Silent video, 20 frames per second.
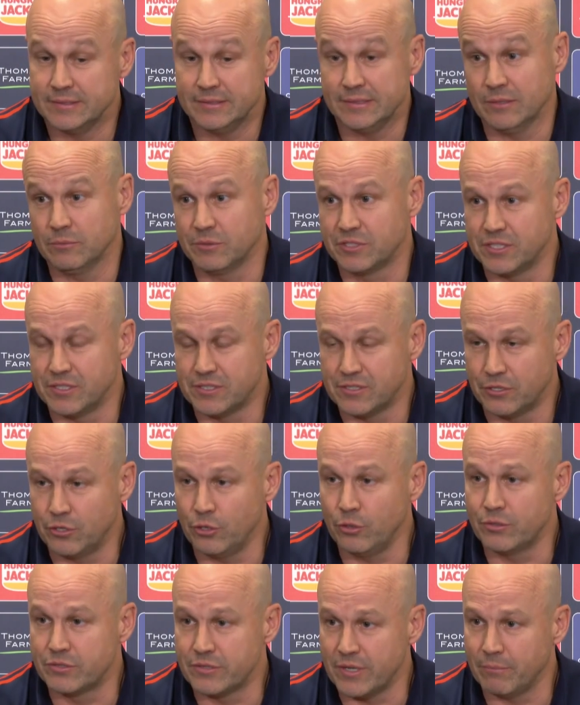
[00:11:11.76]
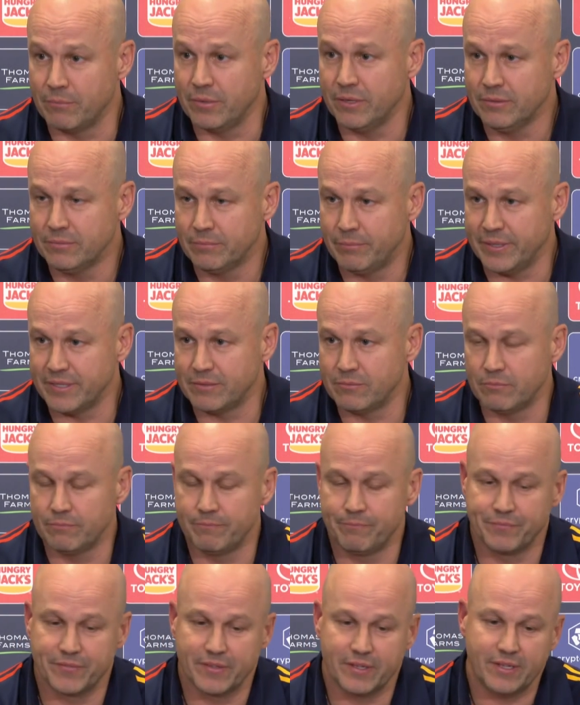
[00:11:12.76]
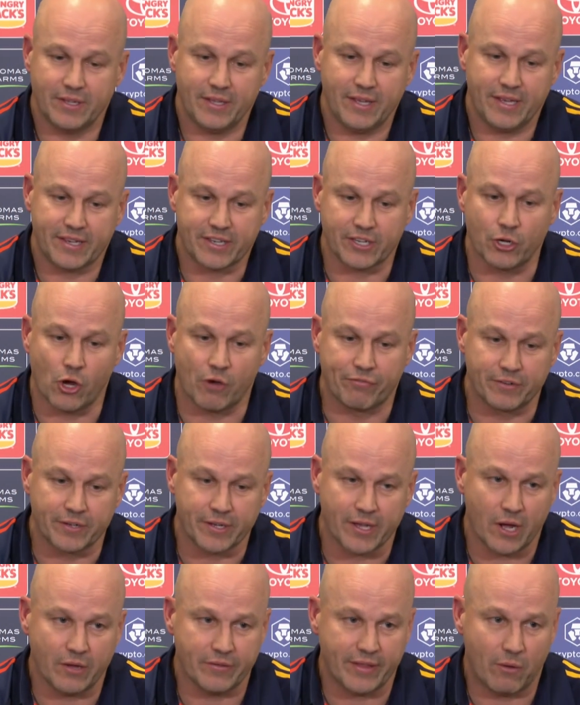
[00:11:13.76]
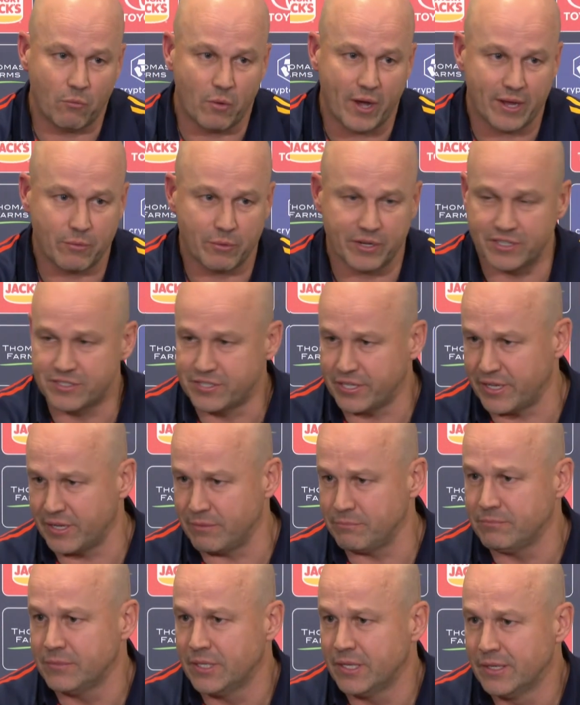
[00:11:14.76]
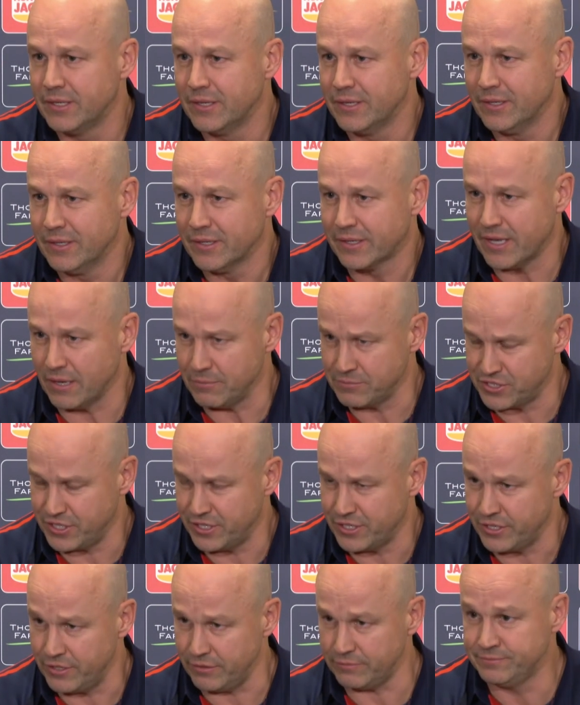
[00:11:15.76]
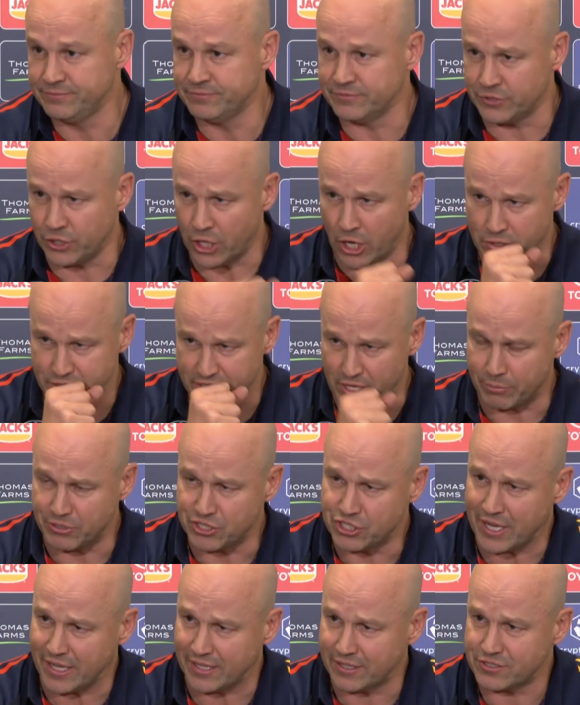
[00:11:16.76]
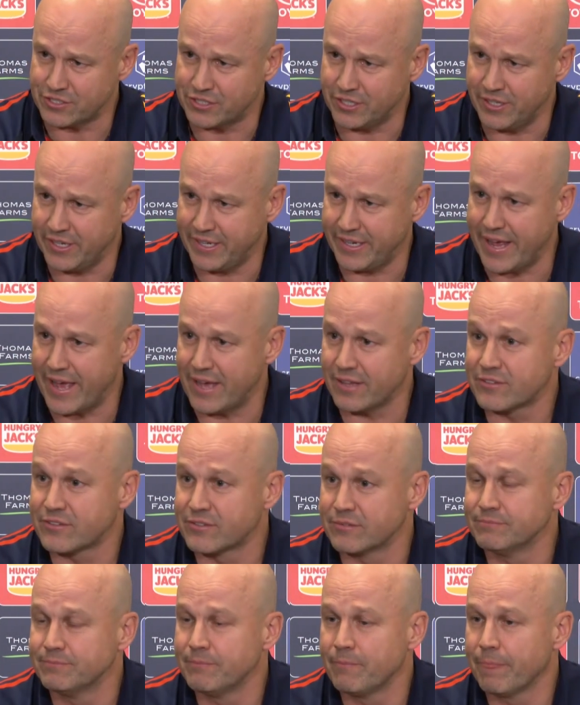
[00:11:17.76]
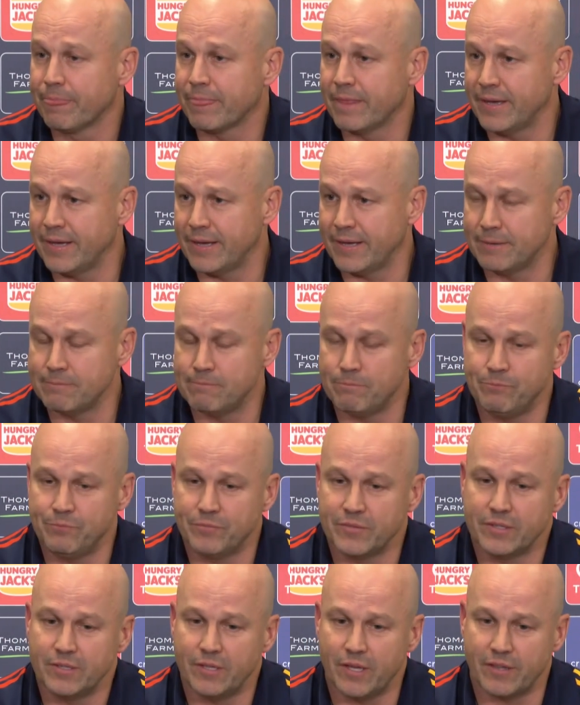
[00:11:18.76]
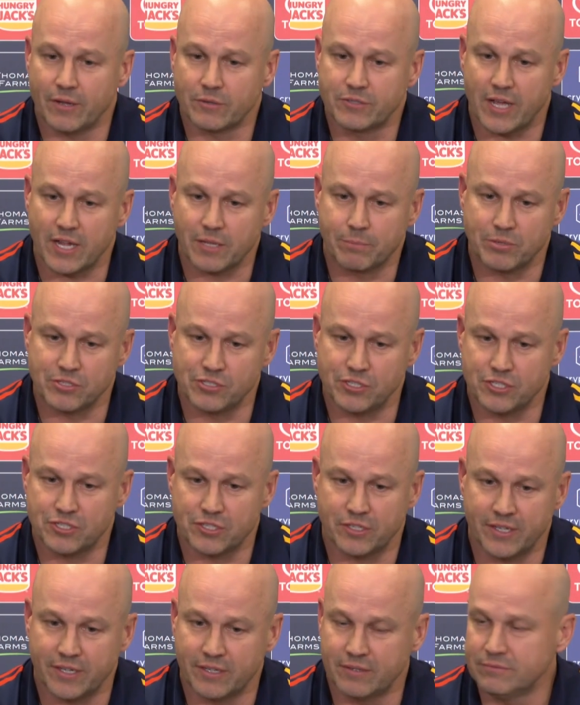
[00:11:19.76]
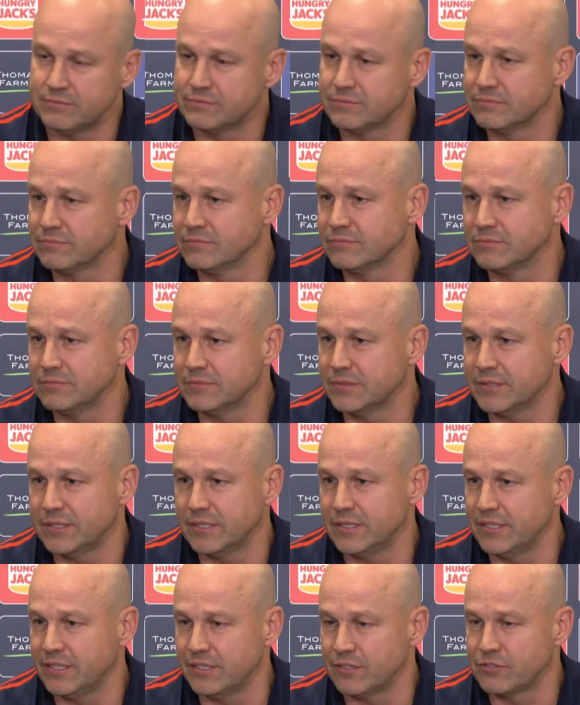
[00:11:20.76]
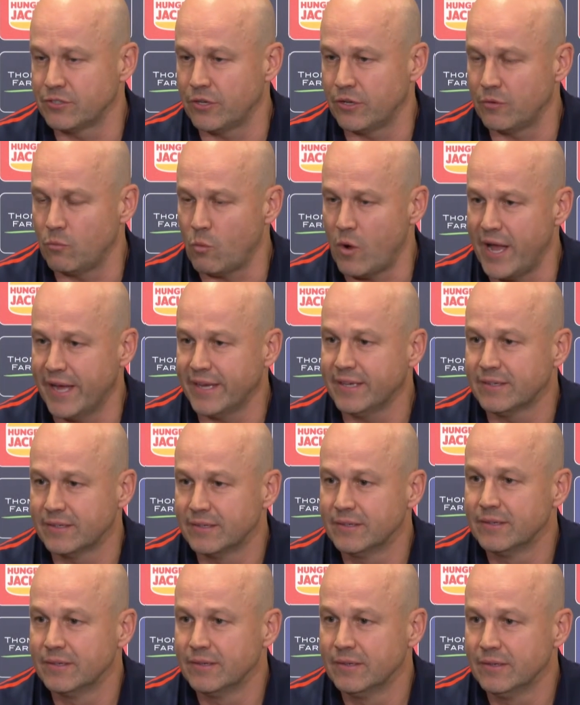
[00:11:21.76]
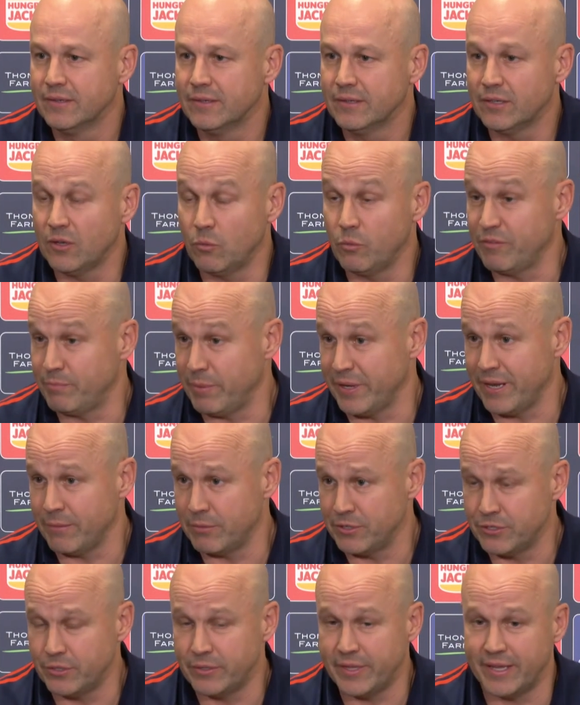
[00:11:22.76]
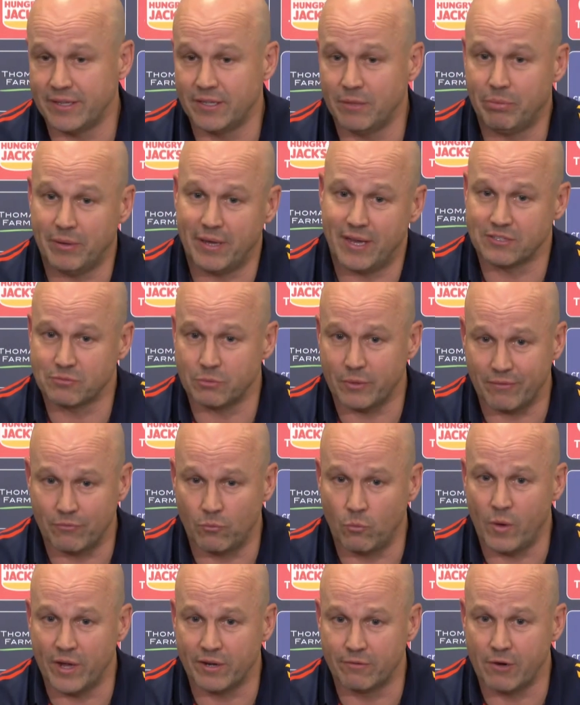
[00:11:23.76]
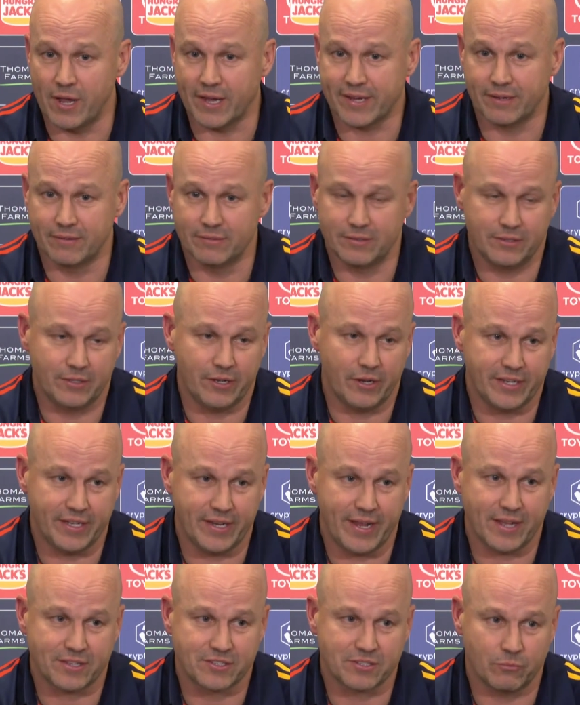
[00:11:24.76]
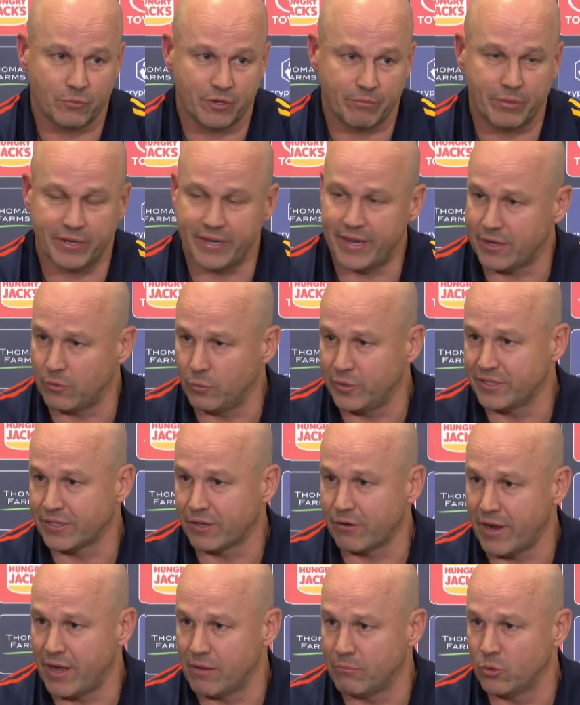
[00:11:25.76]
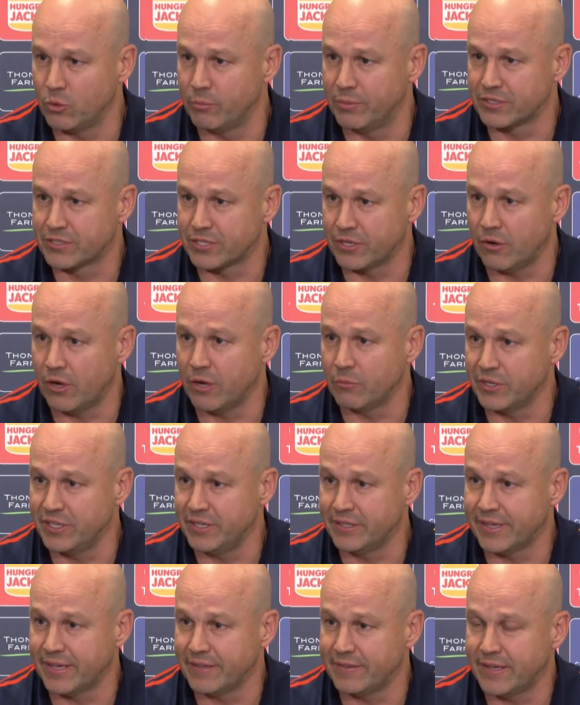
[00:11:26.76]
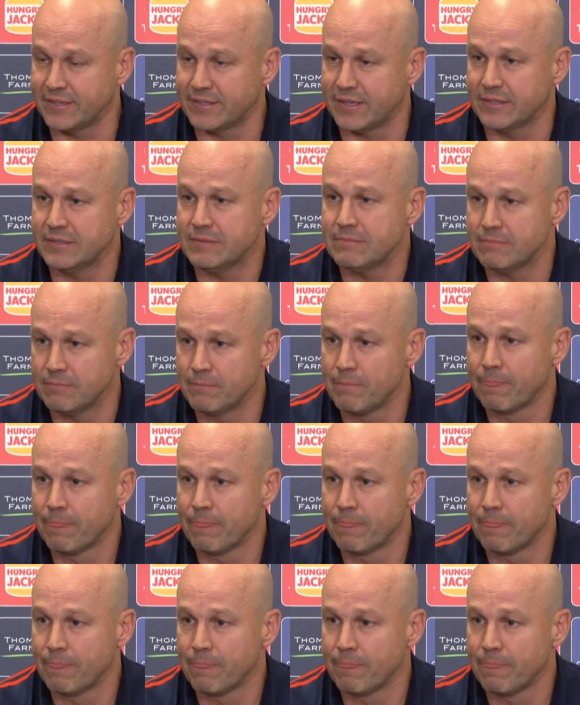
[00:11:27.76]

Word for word: Yeah, which is a huge number. But it, it, can often go that way when a team comes in and knows they'll be challenged in hitouts. Um, you know, they'll take positioning uh, in a certain way. we've been able to do that in the past. We haven't won ruck, uh, you know, hitouts and we've been able to win the ground ball, but tonight we didn't get that done.